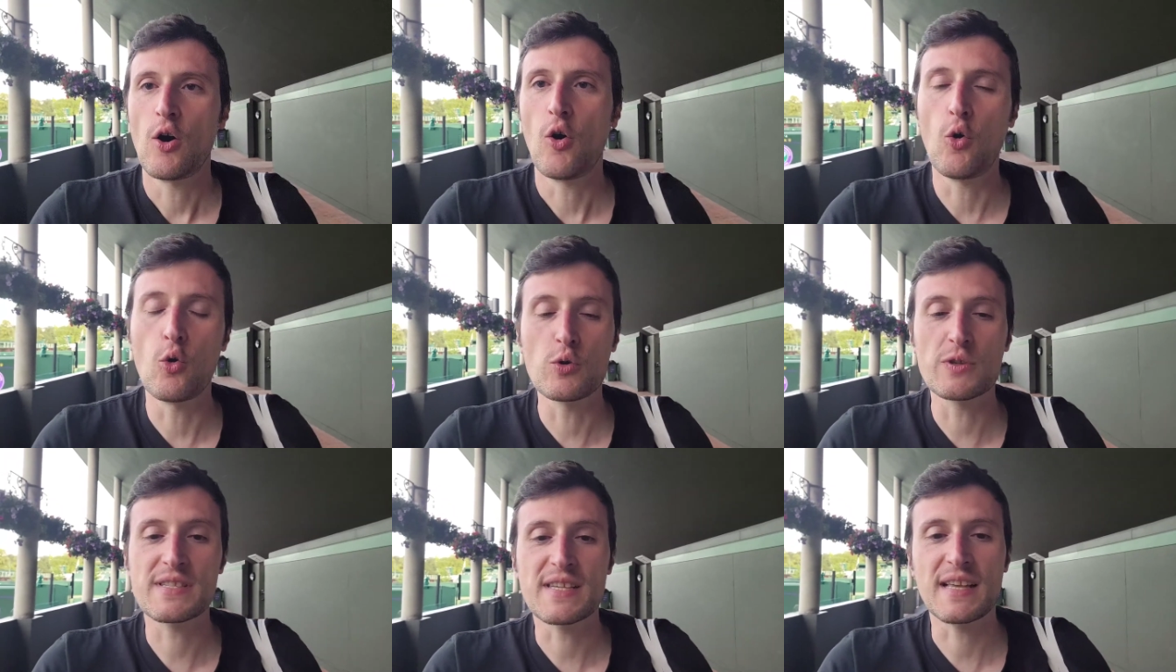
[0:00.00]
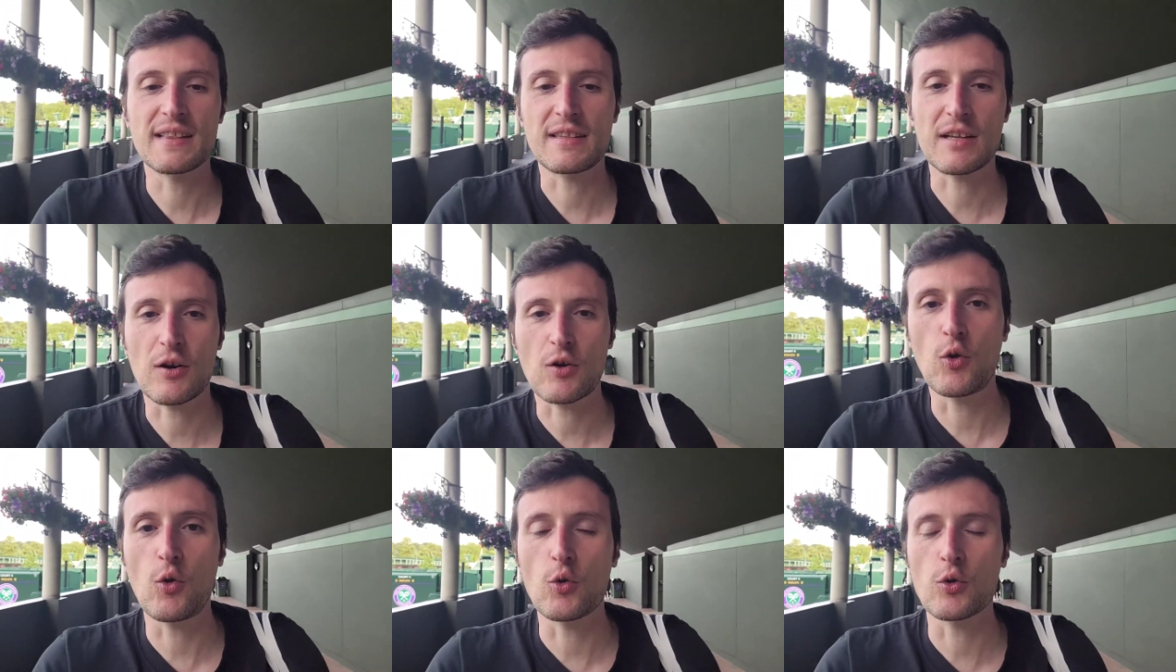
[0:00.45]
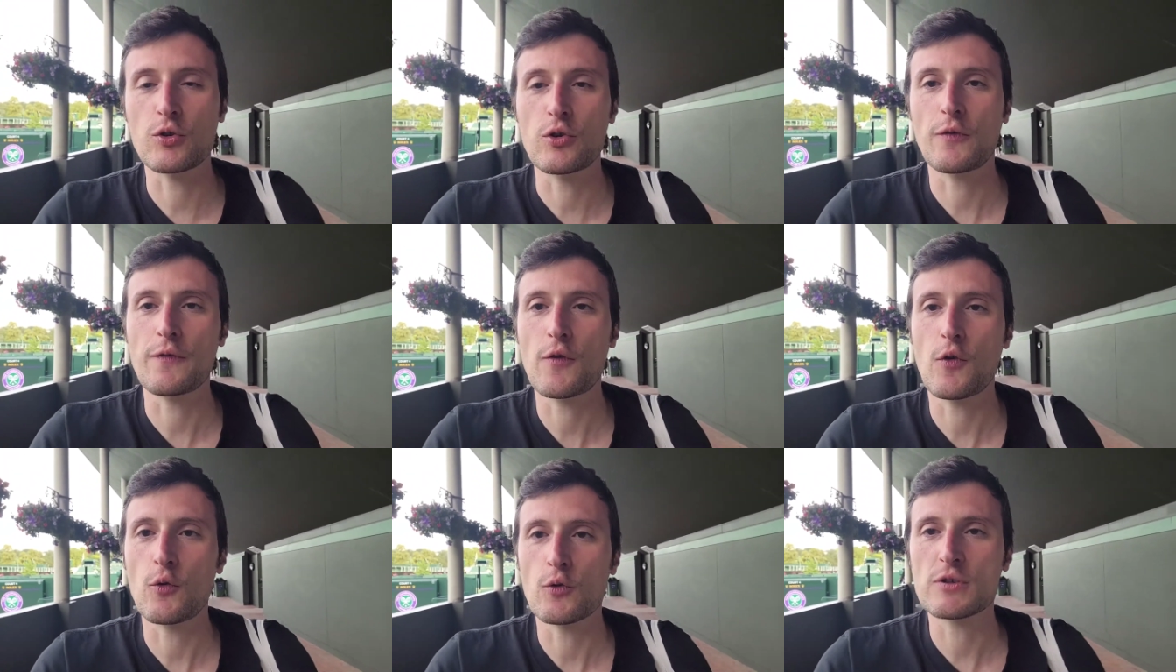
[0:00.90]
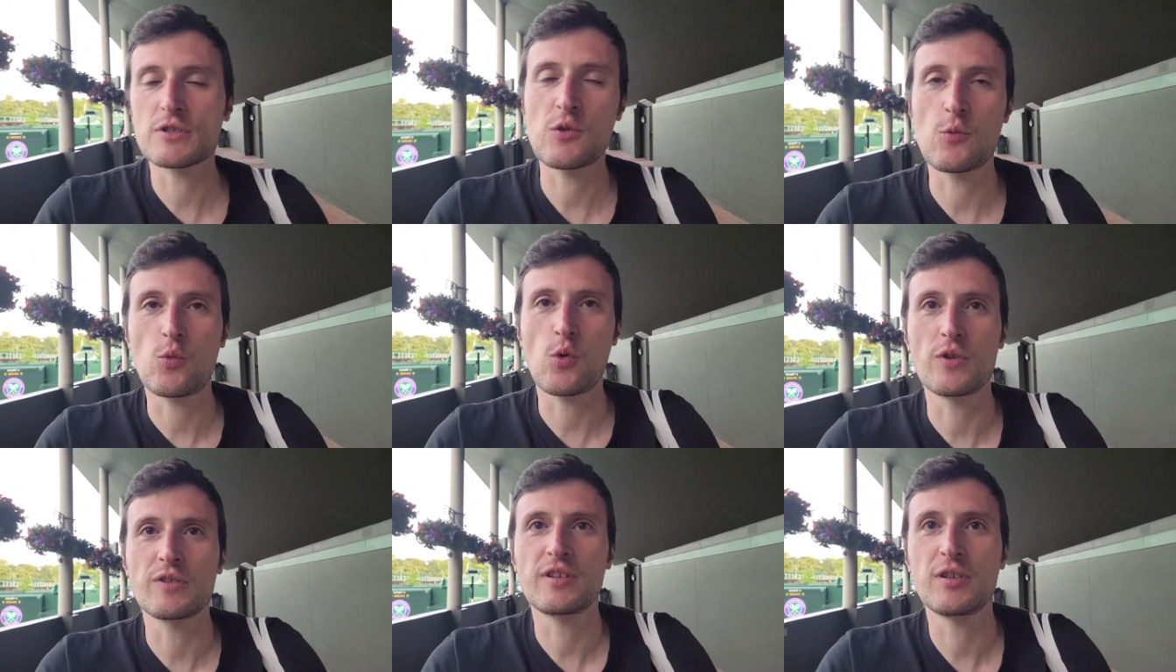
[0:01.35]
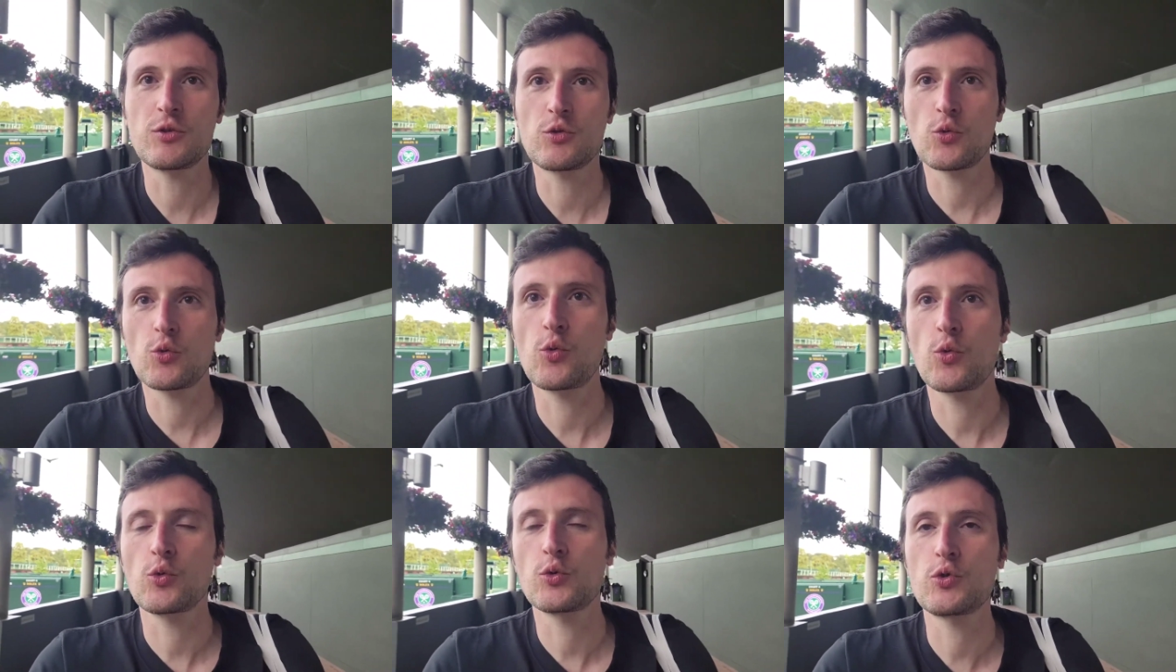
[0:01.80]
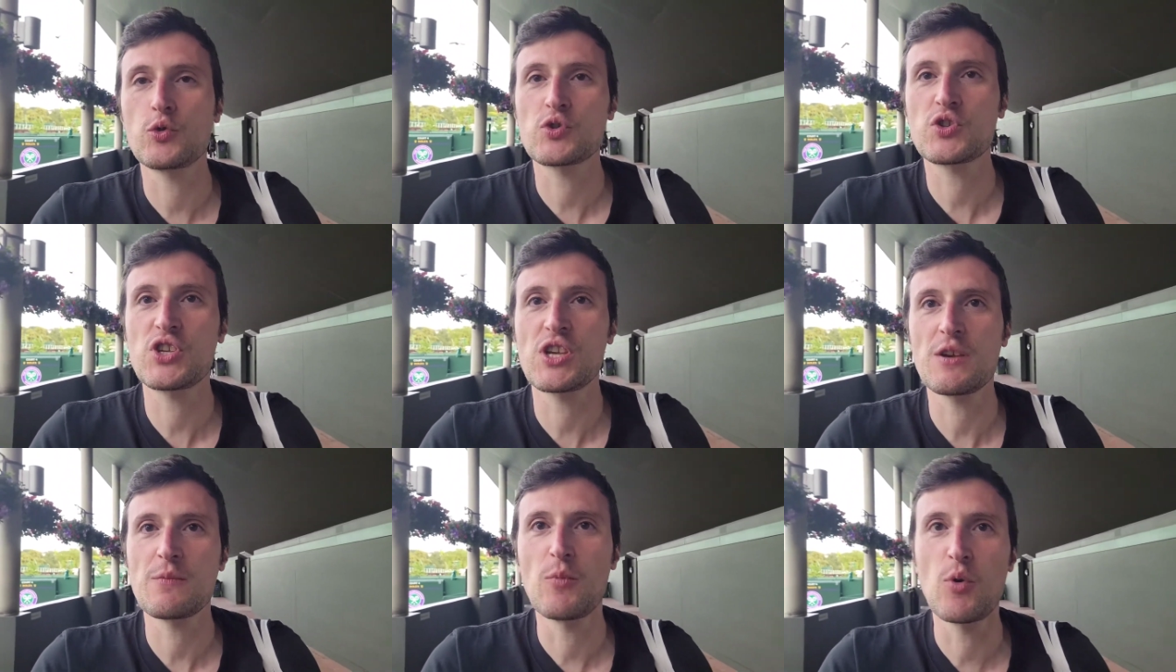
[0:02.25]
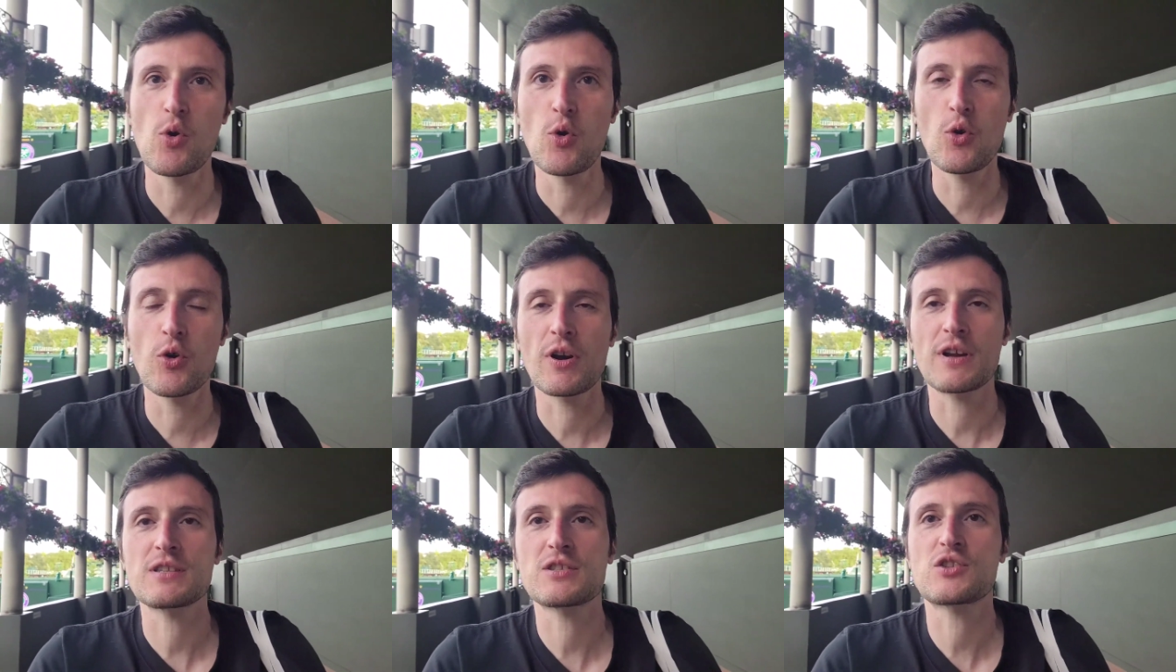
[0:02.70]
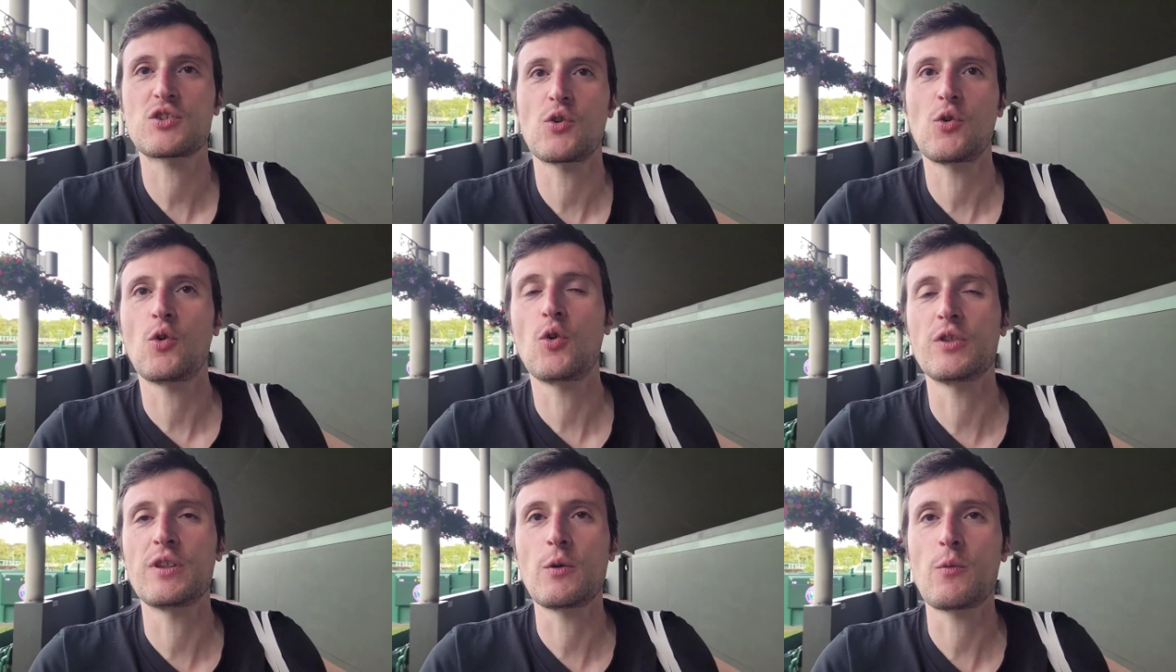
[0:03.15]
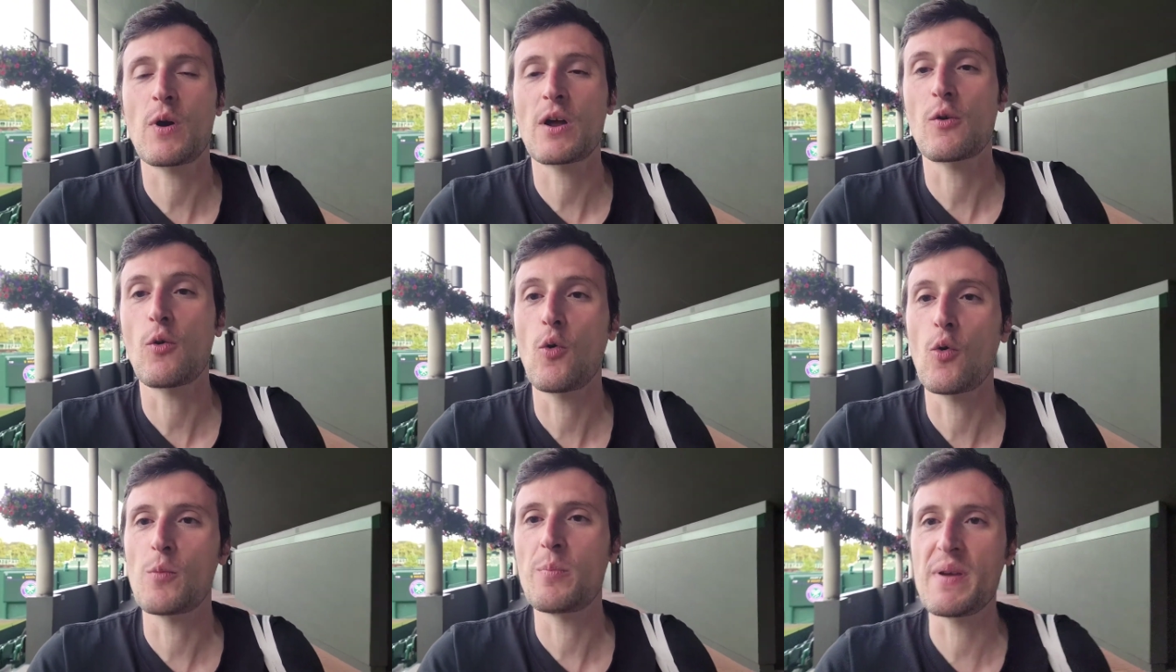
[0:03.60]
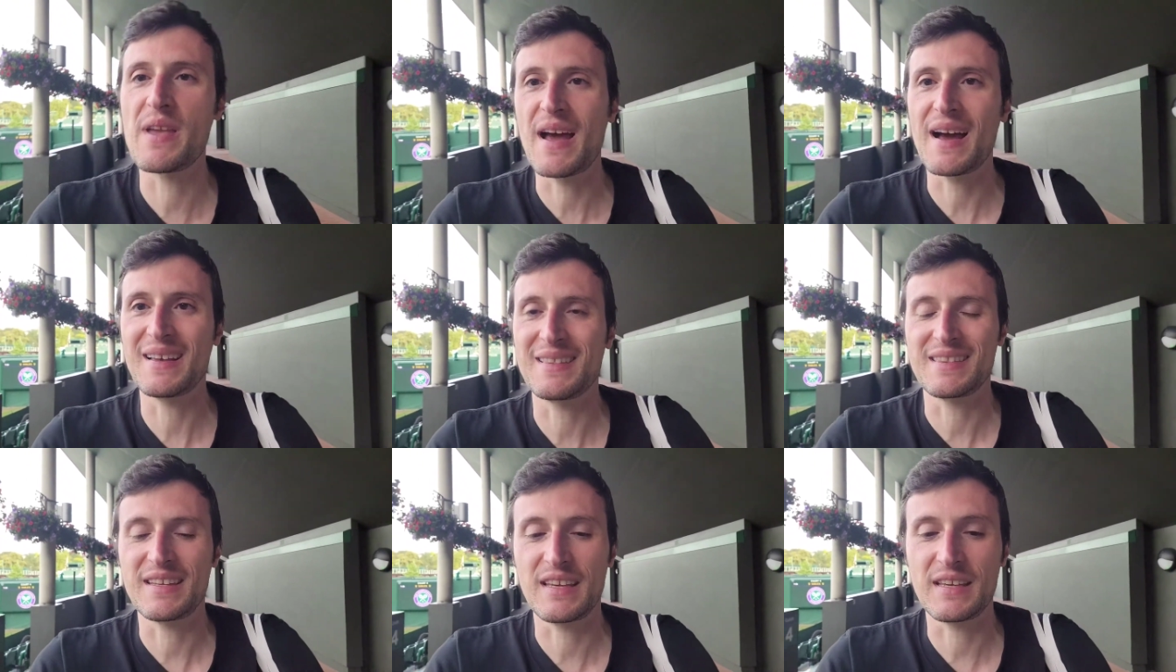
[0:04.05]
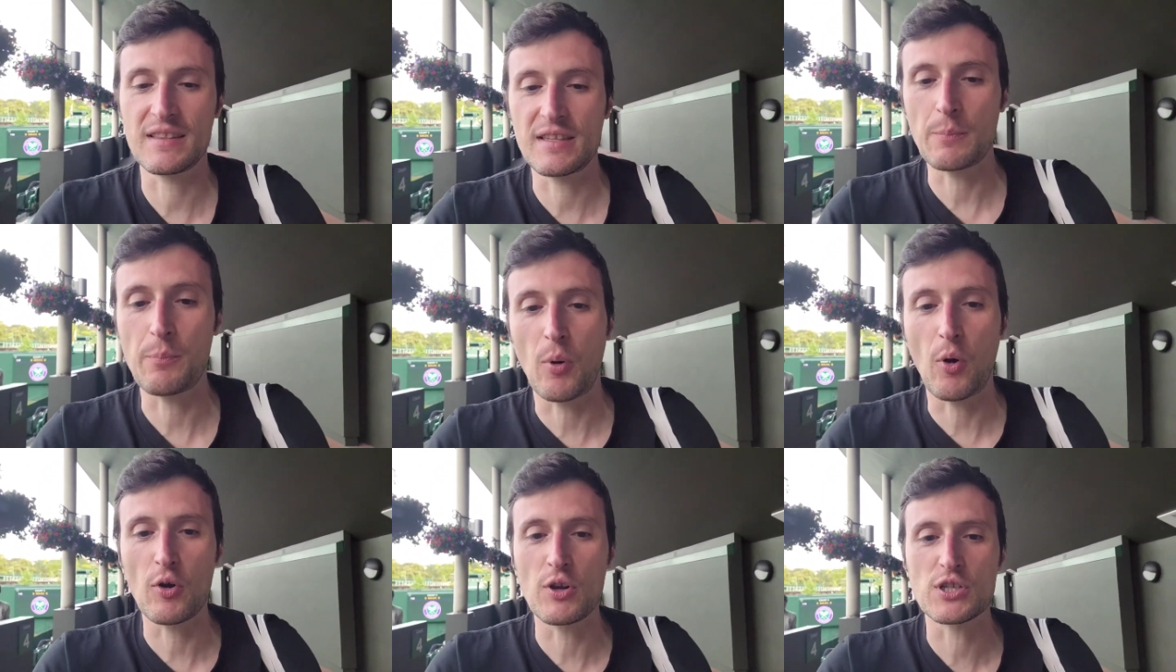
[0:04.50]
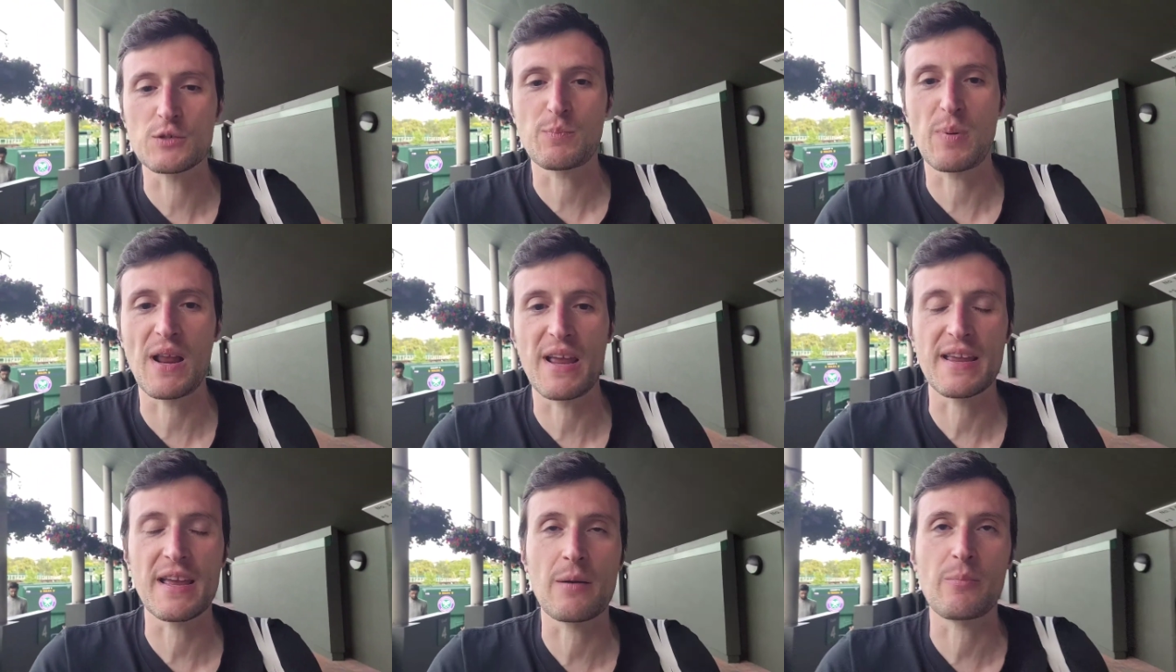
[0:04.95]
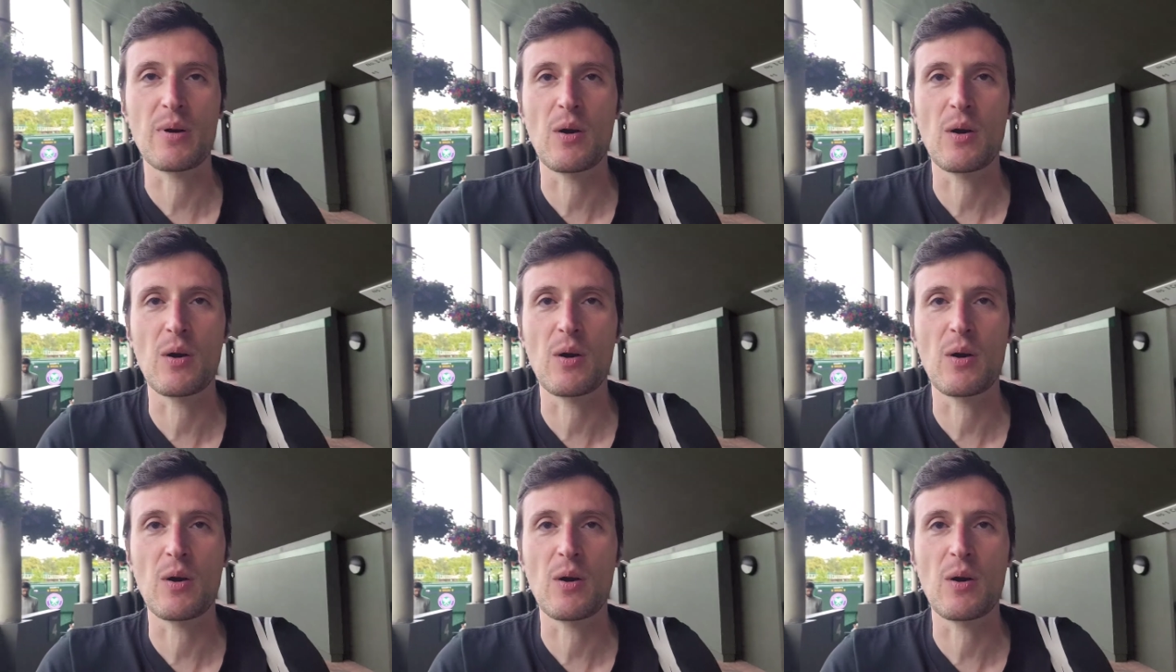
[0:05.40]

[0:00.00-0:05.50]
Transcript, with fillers: All center court, of course, wanted to, to see more, and so they were all behind the, the Polish player.